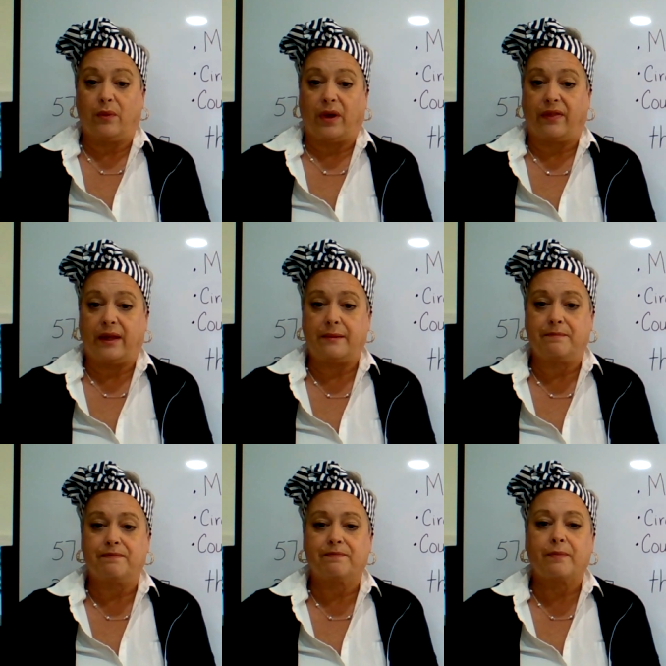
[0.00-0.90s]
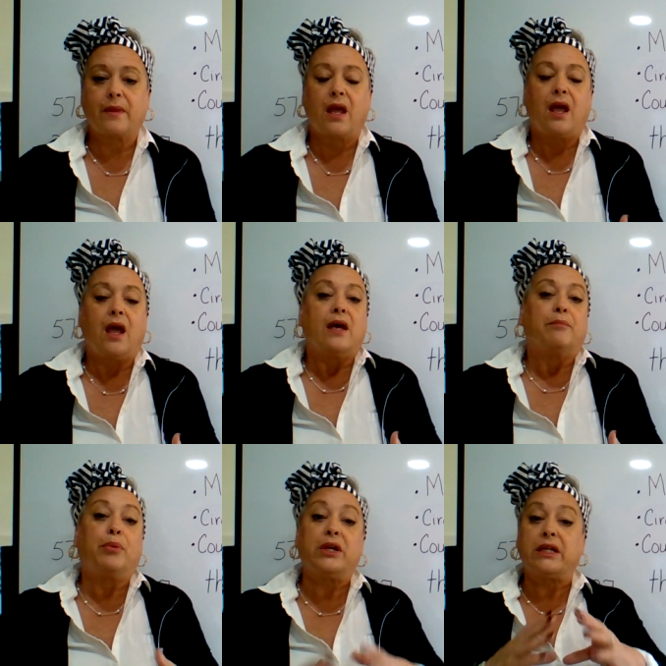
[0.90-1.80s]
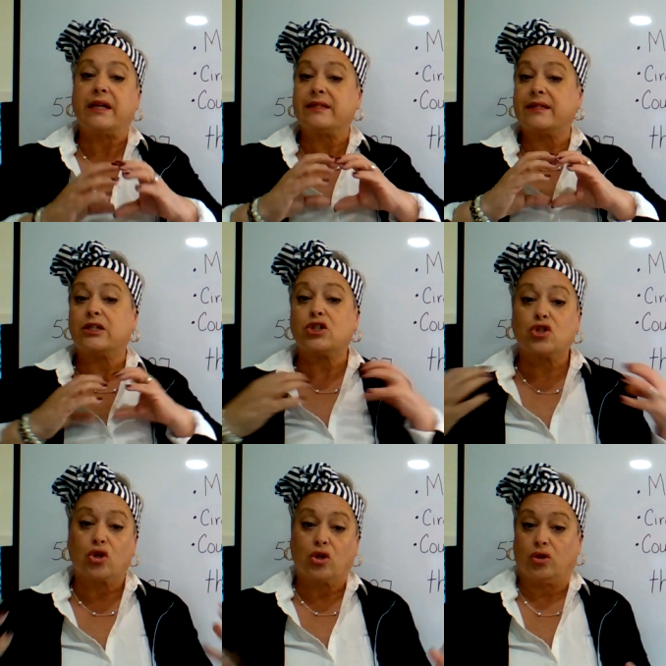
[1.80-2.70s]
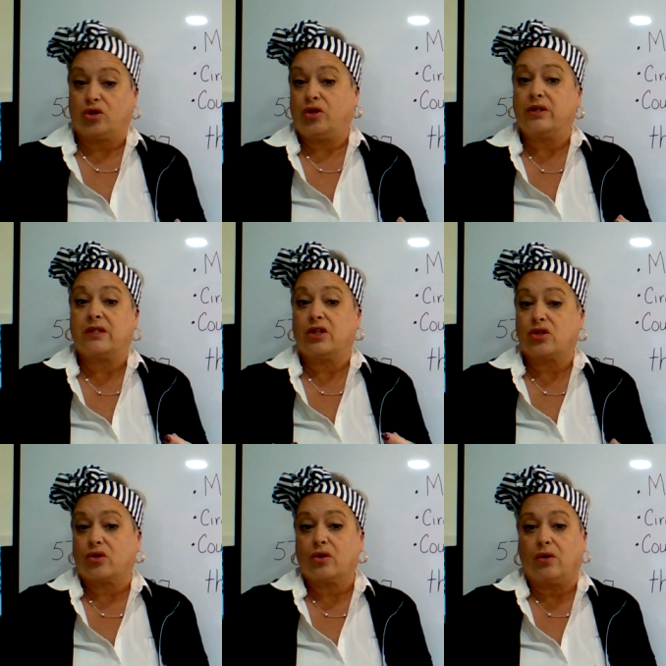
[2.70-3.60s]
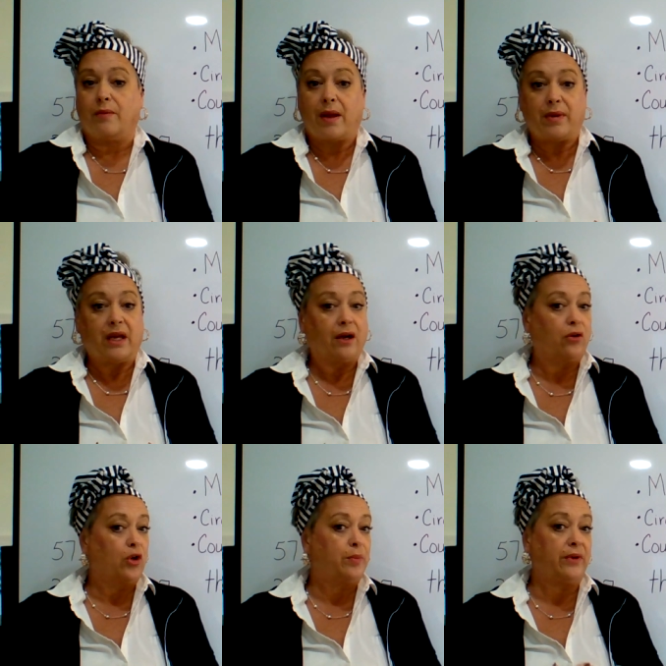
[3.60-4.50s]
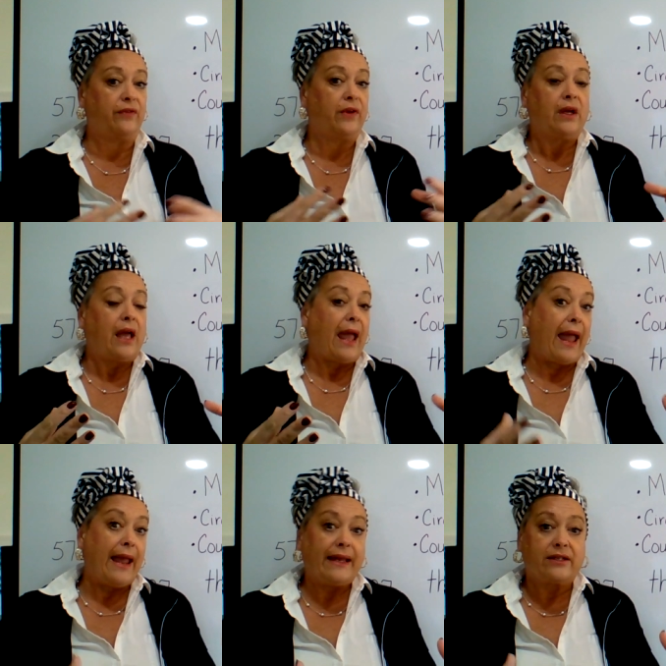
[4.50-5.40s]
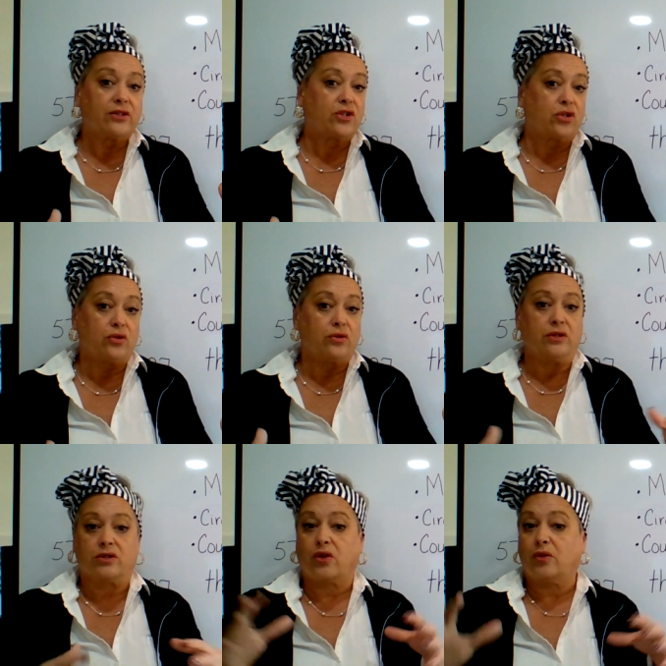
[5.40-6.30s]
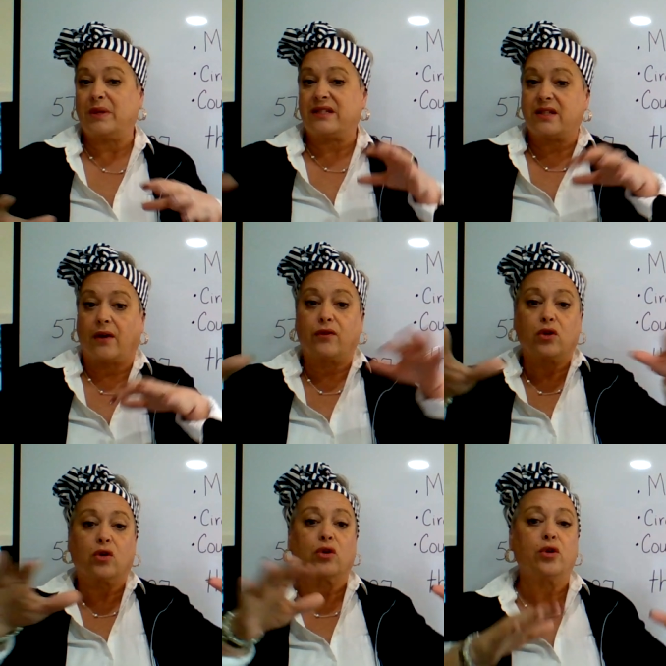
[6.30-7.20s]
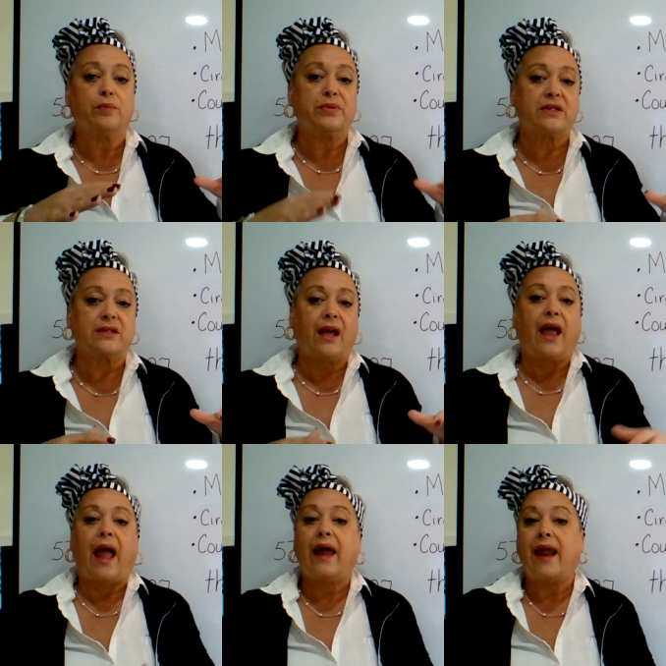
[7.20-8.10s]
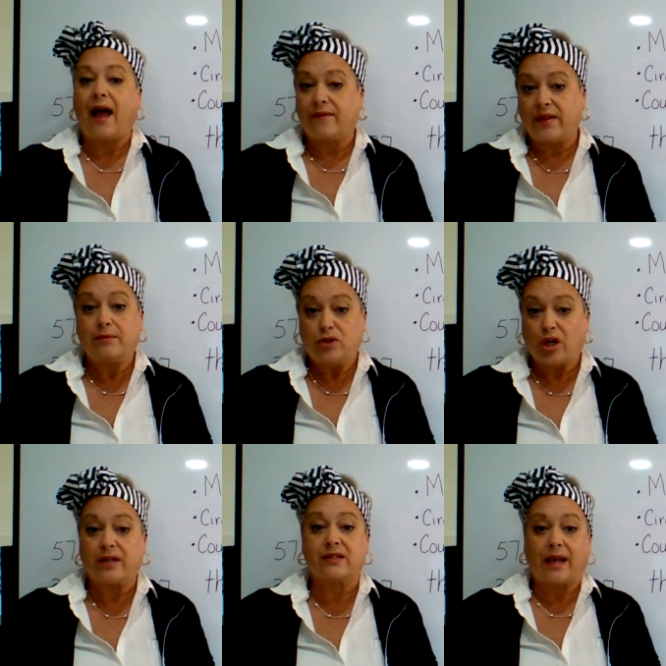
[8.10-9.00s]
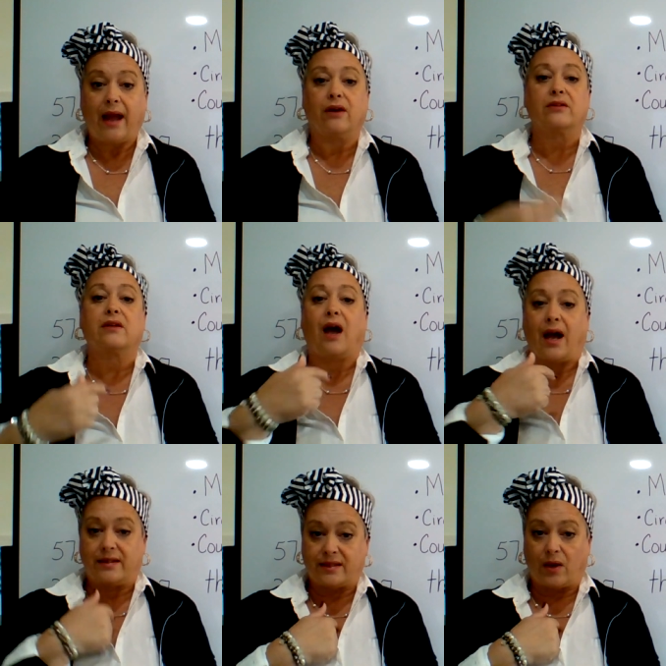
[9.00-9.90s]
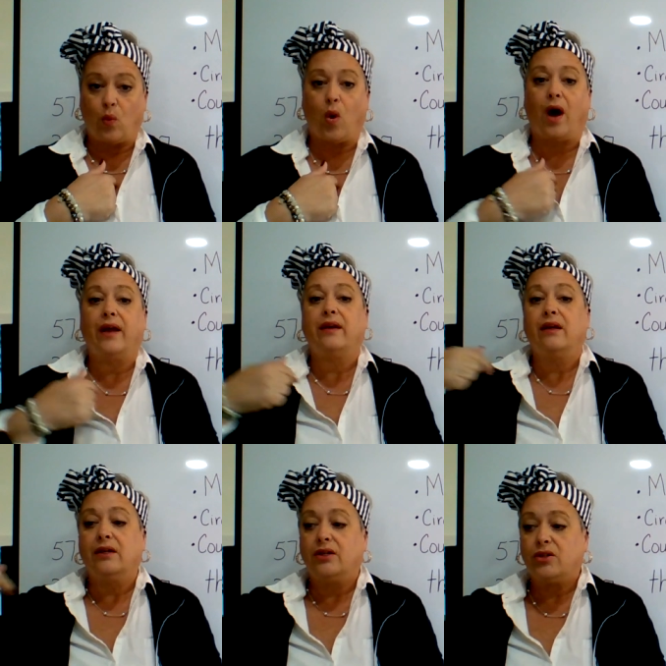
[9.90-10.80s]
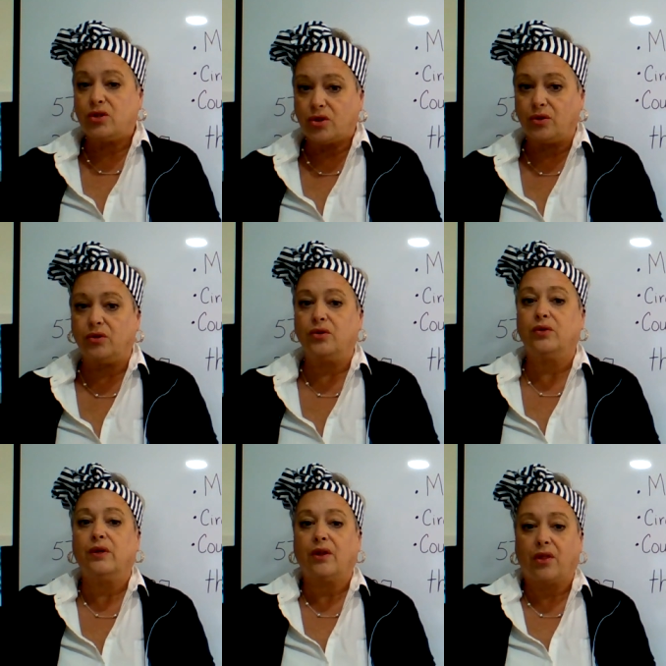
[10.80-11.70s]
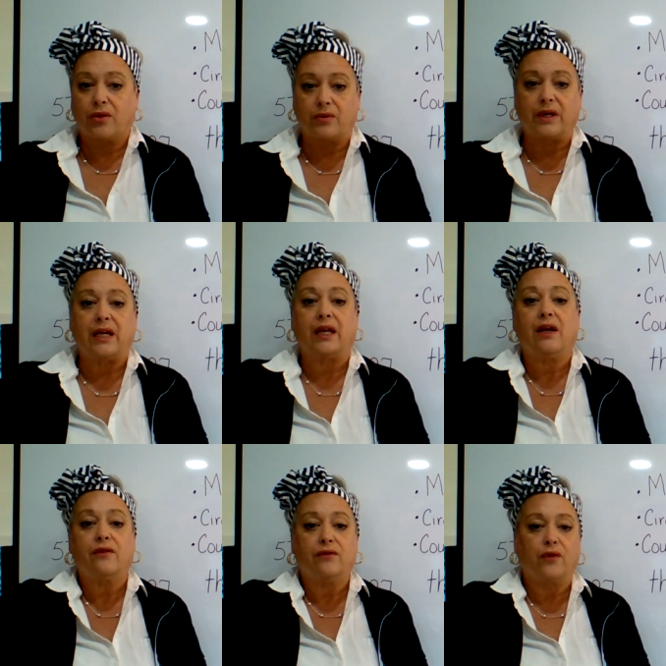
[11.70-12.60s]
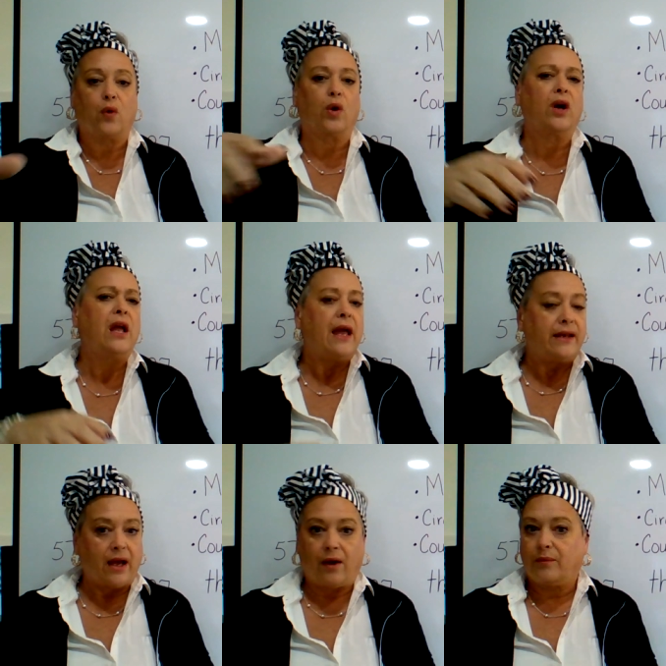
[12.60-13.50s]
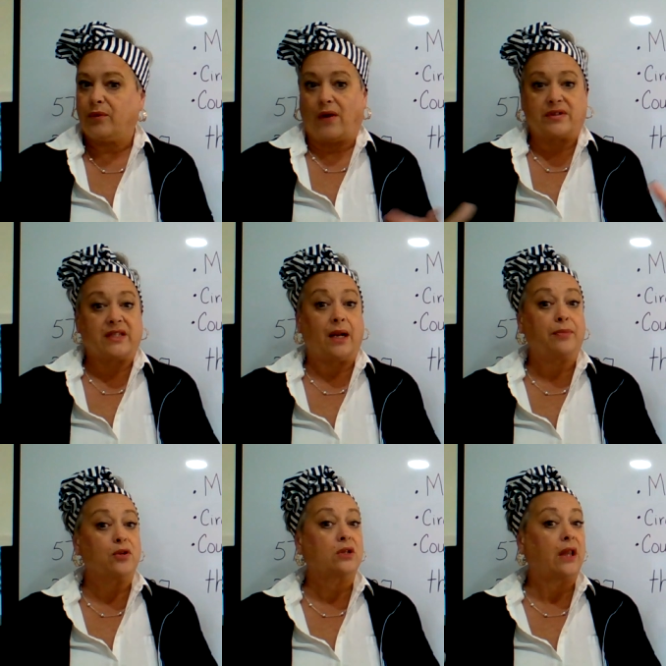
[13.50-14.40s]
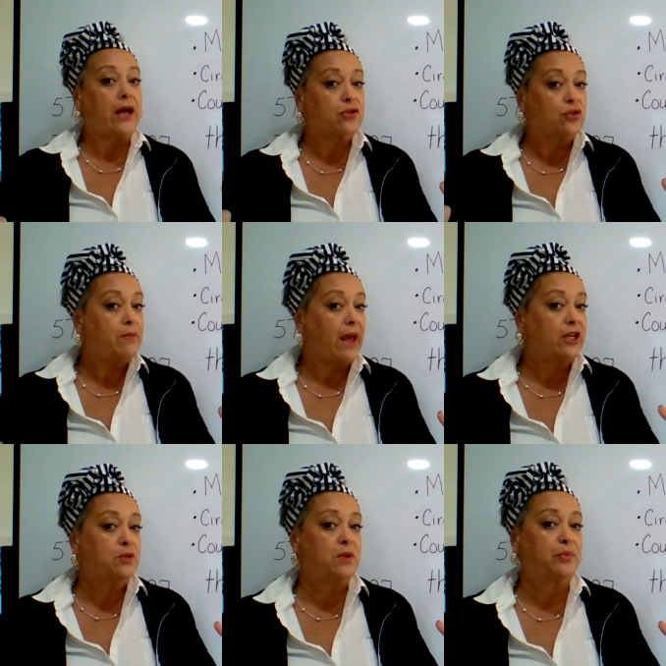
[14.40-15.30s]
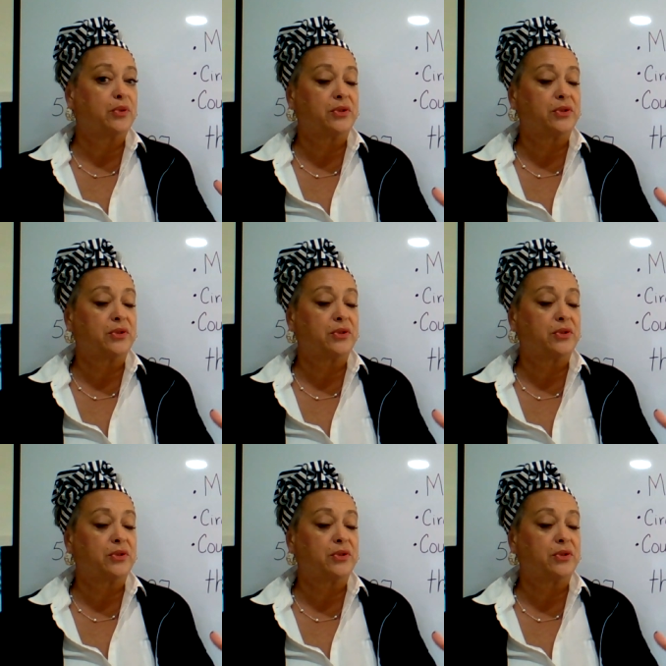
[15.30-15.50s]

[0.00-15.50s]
with it. Putting kids in a circle, students in a circle, maybe a group of 8 students, so there'll be several groups, and have them just count. I say 1, 2, 3, 4. Now, you have to set up those classroom management